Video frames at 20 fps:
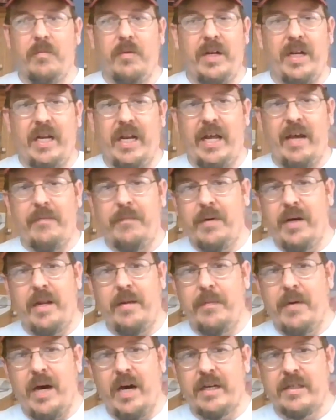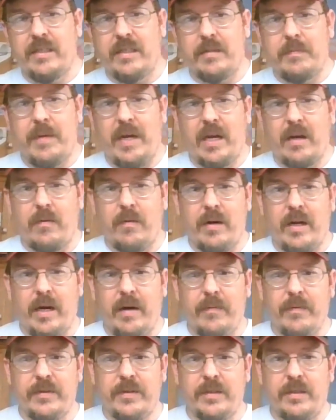we didn't have buddy boxes back when
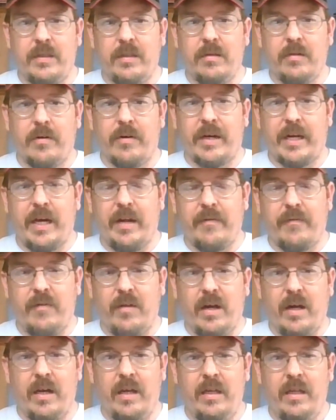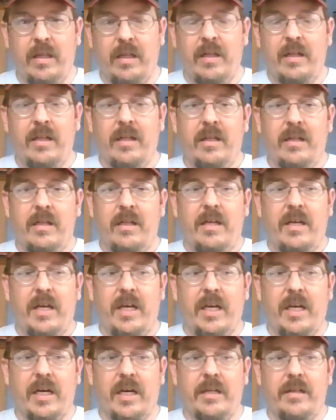I was learning how to fly,
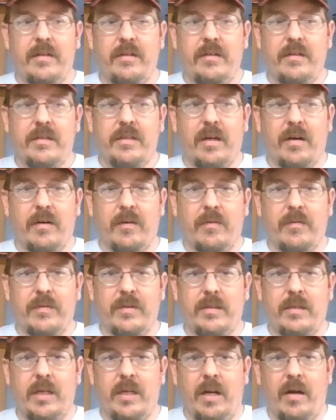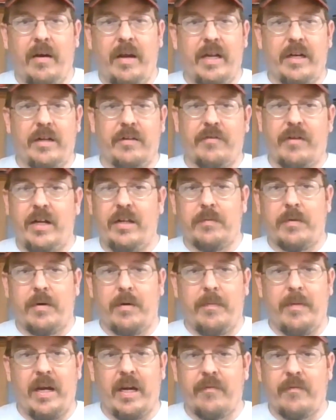and so it was hand the
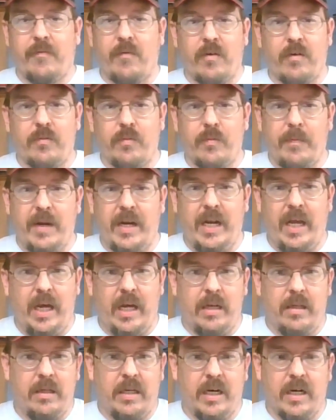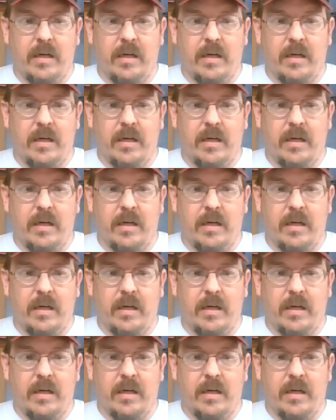transmitter back and forth with my dad.